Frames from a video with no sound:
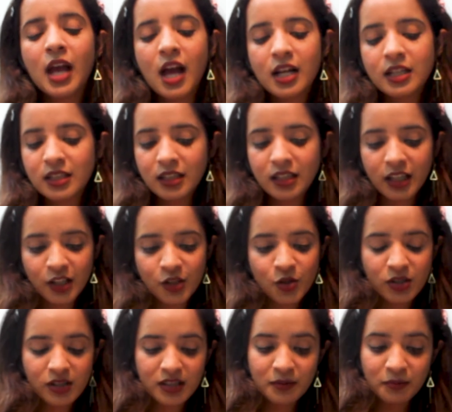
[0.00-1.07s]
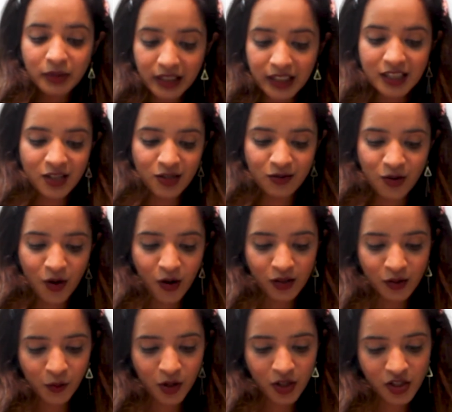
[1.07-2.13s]
Teenagers, please do
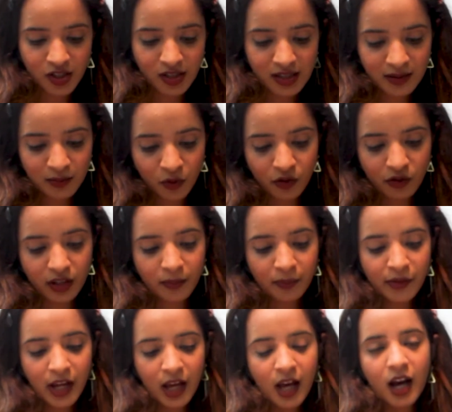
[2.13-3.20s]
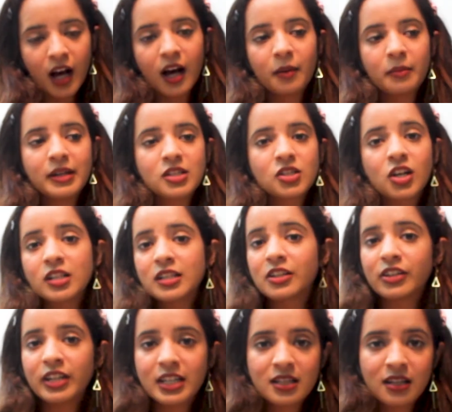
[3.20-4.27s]
not watch this movie. It's got
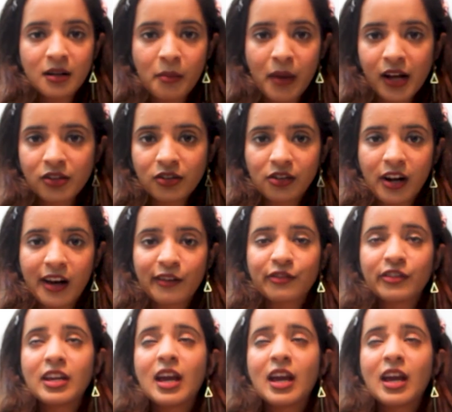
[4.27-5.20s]
great cinematography,